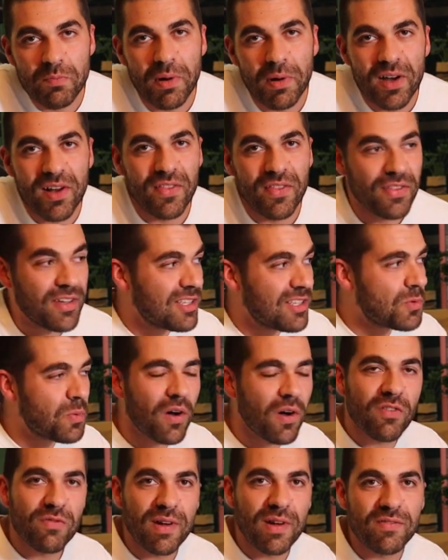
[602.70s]
burnt that
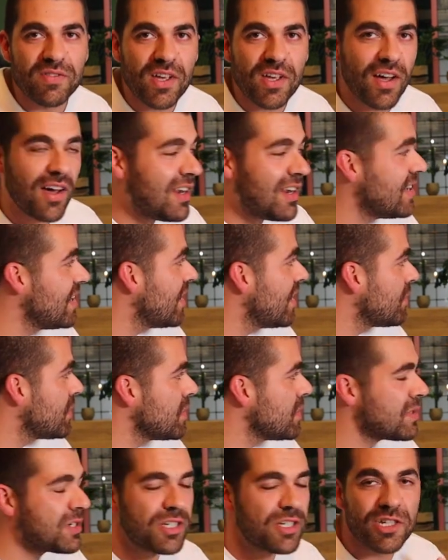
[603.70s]
12 months earlier,
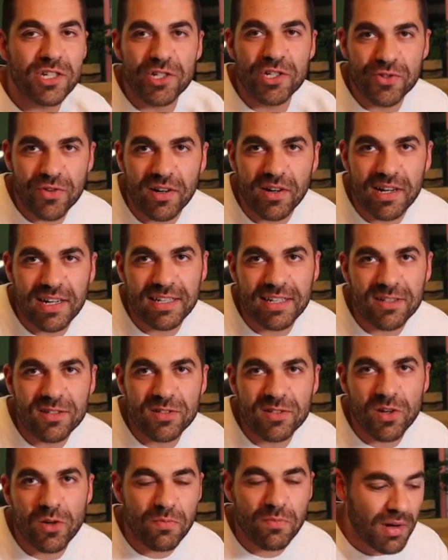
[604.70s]
we were just struggling
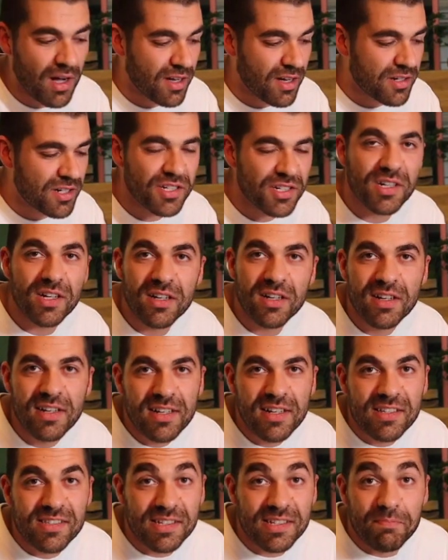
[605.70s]
so much to
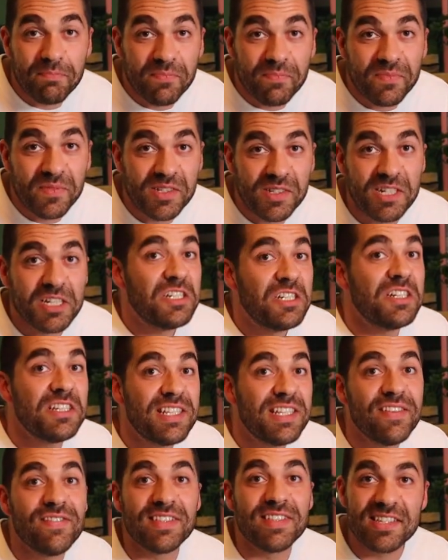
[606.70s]

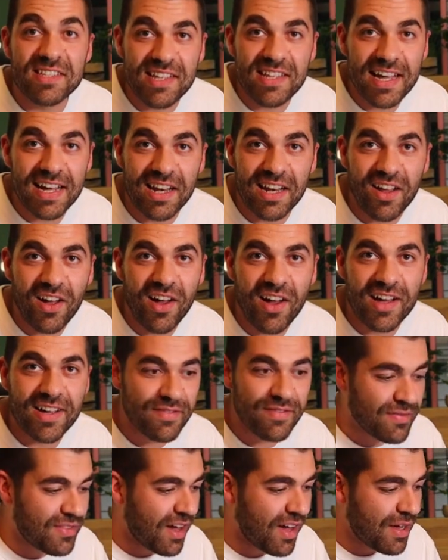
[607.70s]
just even stay
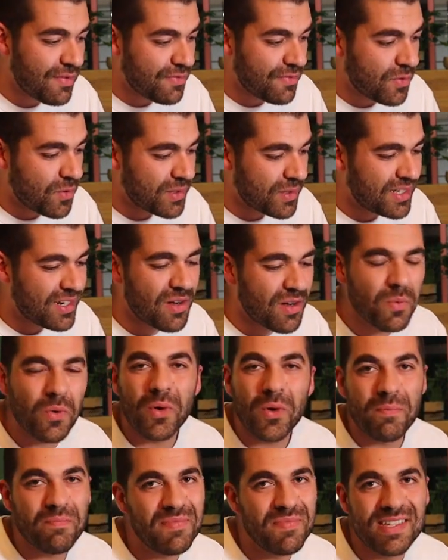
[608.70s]
alive, that I thought, you know
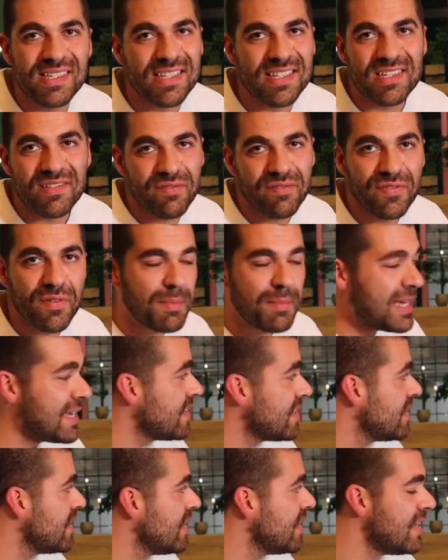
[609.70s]
what, this isn't for
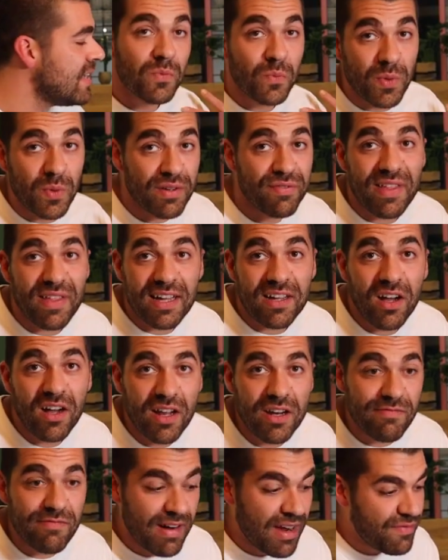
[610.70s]
me. With that
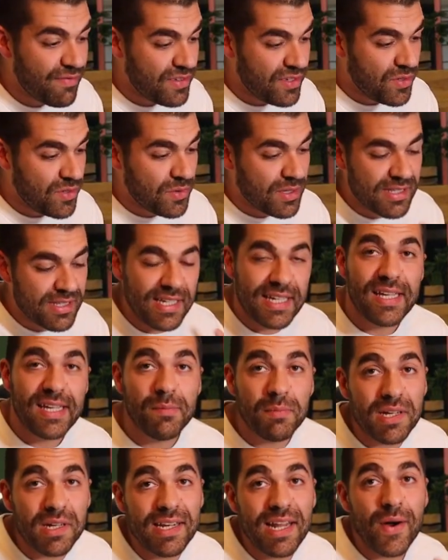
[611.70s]
kind of revenue, the
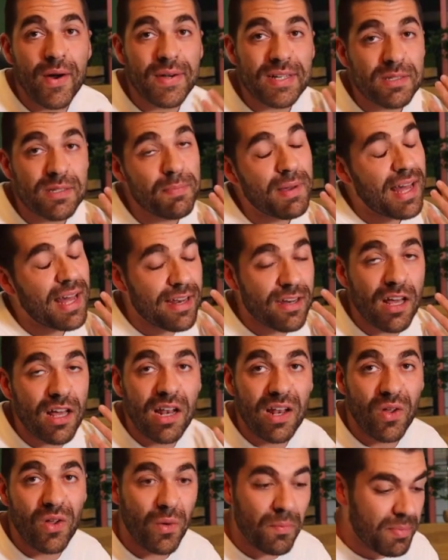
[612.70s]
team can now expand
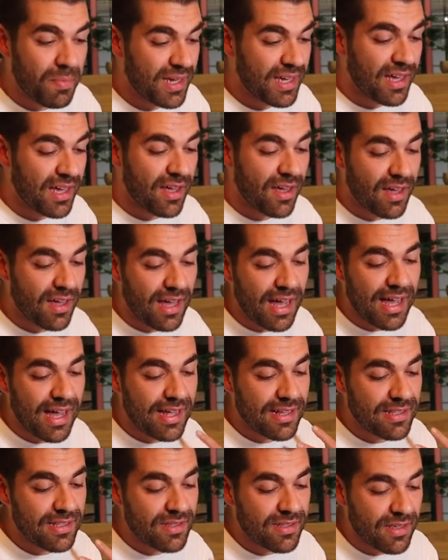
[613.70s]
a lot bigger.
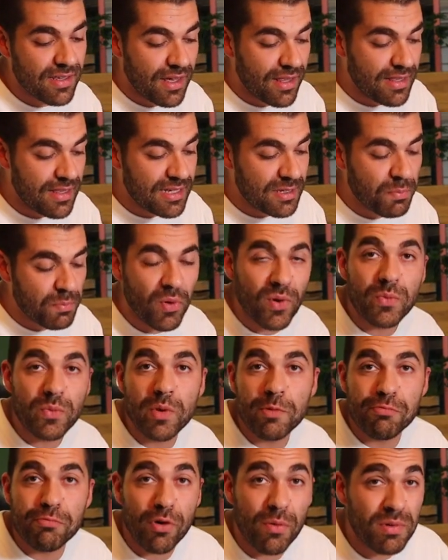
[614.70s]
And at this point,
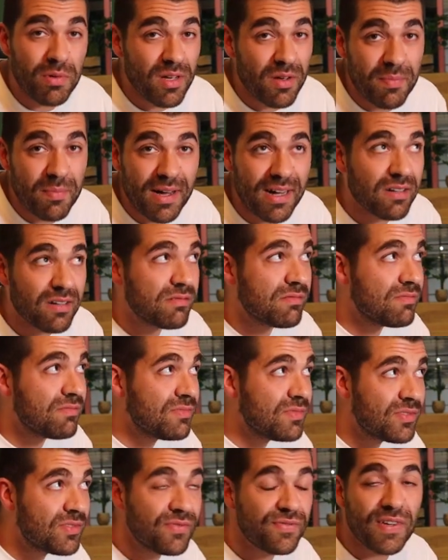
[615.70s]
we're probably about
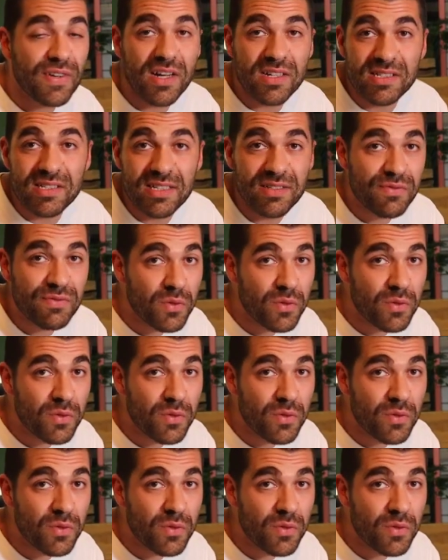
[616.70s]
30,